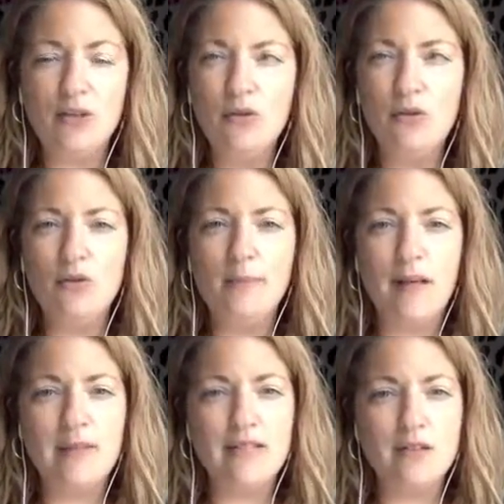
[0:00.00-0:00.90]
oh,
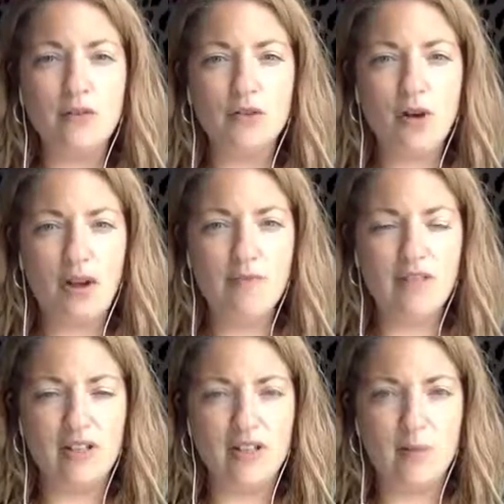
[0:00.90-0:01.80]
maybe it's not time
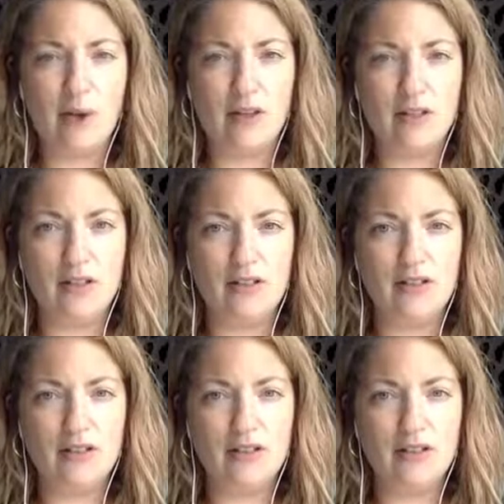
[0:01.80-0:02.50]
for this person.